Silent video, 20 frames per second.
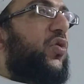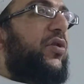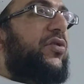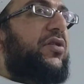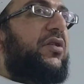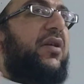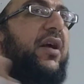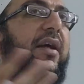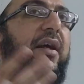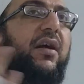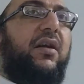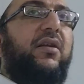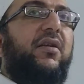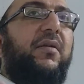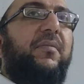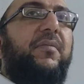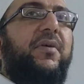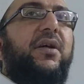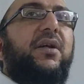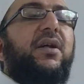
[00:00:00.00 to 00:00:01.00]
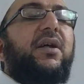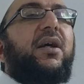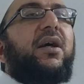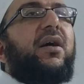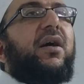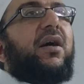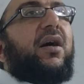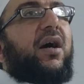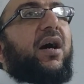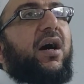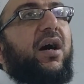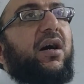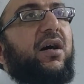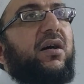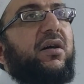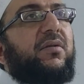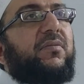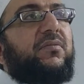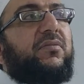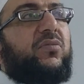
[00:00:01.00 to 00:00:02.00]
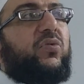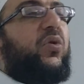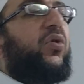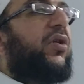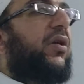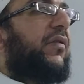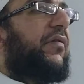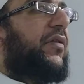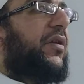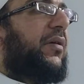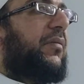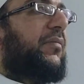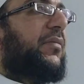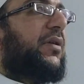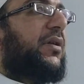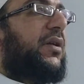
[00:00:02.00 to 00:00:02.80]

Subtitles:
they killed them. All of them.